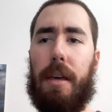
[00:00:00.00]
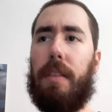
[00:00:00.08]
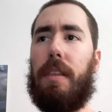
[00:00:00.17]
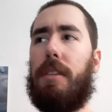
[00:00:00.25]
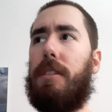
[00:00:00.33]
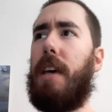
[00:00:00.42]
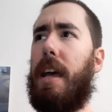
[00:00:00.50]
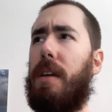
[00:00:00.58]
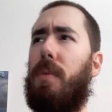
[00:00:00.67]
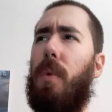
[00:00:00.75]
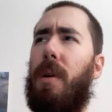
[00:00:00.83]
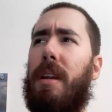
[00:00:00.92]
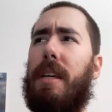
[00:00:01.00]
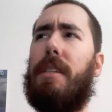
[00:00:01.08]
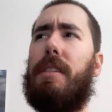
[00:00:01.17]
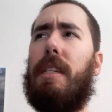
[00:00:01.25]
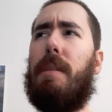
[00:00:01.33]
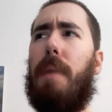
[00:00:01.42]
The second one
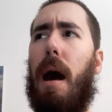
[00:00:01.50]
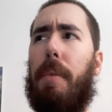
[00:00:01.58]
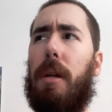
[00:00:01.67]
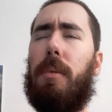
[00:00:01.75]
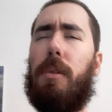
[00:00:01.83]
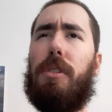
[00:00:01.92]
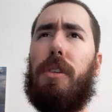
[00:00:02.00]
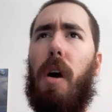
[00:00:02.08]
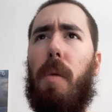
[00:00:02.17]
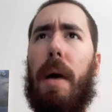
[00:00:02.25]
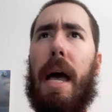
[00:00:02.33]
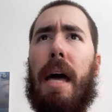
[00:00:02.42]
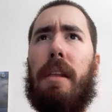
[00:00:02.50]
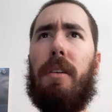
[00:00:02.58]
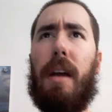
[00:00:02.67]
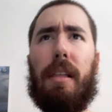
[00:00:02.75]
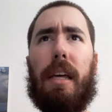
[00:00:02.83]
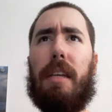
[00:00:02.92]
is the Abominable Snowman. You're
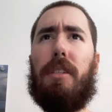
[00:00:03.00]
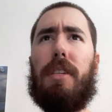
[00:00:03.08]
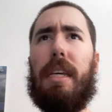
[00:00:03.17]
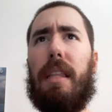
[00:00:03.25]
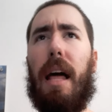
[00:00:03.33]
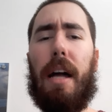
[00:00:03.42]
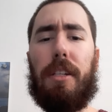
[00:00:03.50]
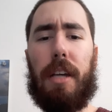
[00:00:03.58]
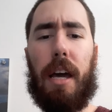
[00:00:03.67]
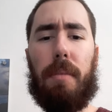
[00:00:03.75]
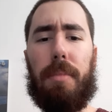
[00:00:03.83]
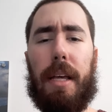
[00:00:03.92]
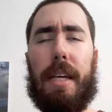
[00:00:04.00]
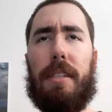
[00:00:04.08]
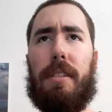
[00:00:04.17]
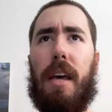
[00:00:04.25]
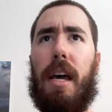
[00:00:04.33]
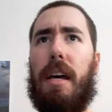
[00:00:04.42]
at like a ski lodge kind of
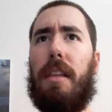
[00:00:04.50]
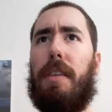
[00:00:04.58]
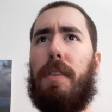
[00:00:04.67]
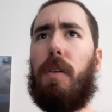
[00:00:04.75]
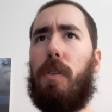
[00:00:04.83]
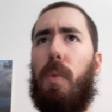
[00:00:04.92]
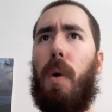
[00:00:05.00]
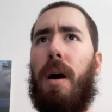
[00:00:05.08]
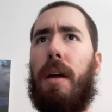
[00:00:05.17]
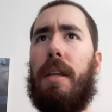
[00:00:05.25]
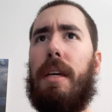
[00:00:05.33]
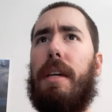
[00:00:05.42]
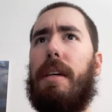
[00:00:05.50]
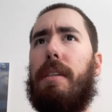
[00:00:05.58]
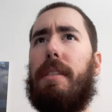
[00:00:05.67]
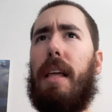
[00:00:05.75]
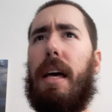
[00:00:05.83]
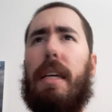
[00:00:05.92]
place. The third one
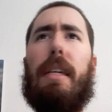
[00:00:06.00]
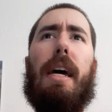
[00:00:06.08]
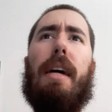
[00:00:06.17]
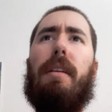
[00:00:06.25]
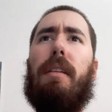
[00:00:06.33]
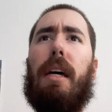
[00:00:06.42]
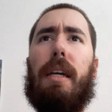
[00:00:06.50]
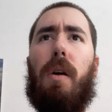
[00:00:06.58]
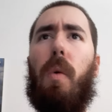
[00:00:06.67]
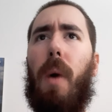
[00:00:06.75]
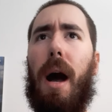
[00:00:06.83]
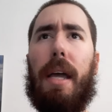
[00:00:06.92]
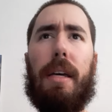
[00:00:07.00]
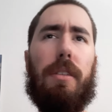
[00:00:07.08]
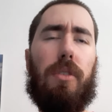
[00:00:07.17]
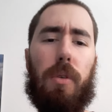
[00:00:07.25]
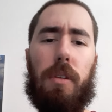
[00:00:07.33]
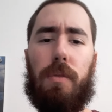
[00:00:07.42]
is like at a like Hawaiian
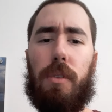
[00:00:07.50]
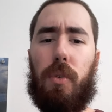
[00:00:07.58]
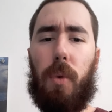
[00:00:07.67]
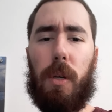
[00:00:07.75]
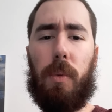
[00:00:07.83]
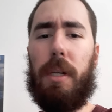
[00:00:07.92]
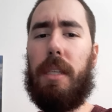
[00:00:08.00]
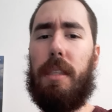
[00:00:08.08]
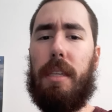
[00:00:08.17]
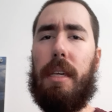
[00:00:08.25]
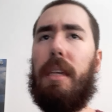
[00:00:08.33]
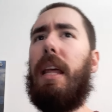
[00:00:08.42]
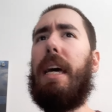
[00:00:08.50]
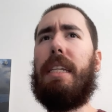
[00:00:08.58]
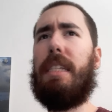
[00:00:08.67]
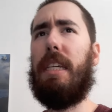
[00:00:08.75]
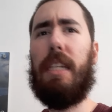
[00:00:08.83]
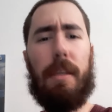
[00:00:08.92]
sort of resort with the like
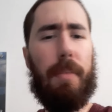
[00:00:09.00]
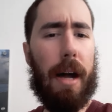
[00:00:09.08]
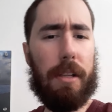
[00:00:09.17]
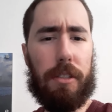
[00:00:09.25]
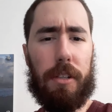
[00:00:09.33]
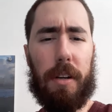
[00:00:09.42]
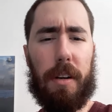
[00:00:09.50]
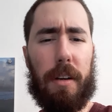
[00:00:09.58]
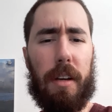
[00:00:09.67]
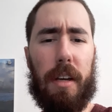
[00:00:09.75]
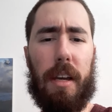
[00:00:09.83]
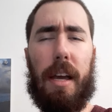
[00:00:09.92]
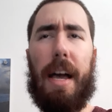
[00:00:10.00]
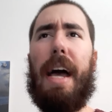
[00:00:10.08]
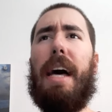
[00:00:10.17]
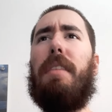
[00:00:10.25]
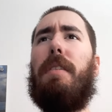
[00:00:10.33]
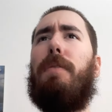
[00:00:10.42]
tiki monster.
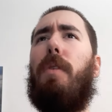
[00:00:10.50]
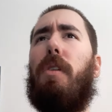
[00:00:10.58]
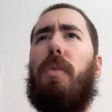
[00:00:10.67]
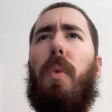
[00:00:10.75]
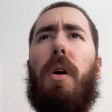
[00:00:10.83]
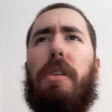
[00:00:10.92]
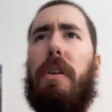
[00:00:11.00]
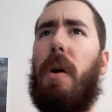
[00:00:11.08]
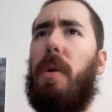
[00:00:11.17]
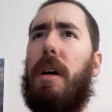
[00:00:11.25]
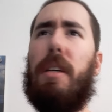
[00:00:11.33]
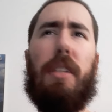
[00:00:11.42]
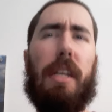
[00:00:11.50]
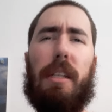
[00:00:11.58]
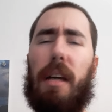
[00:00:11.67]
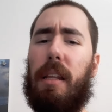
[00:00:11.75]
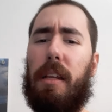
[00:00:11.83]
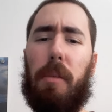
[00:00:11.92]
And the fourth one is like
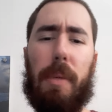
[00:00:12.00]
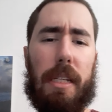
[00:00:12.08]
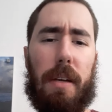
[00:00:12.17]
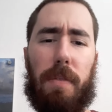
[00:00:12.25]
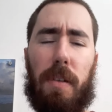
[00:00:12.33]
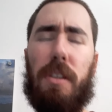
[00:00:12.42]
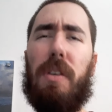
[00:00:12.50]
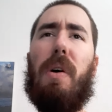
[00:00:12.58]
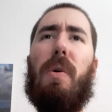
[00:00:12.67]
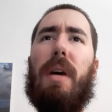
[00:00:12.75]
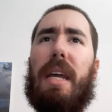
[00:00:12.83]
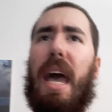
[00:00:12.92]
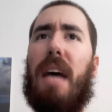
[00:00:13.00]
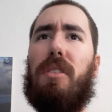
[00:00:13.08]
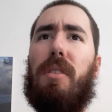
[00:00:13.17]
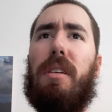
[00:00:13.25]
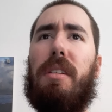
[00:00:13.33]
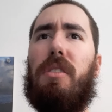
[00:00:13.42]
a little bit different. You go to a
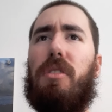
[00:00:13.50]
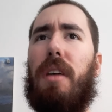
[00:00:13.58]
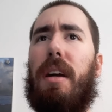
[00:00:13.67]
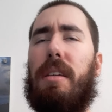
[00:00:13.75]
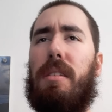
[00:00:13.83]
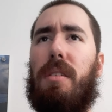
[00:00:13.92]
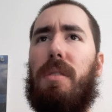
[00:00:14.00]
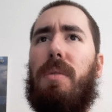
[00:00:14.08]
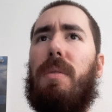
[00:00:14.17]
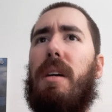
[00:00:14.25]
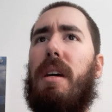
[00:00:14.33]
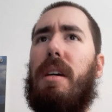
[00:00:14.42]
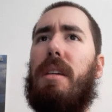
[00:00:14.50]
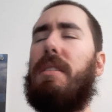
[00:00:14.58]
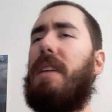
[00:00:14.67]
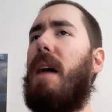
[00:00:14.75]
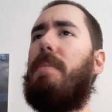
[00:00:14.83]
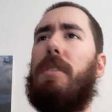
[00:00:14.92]
castle and you're trying to
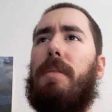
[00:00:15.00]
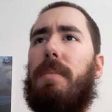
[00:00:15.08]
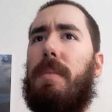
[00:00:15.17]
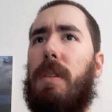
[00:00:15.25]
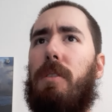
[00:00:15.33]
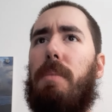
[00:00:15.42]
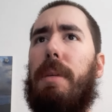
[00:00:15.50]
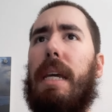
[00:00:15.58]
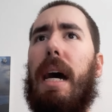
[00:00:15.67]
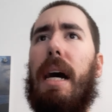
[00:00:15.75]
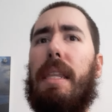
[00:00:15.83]
stop some creepy guy.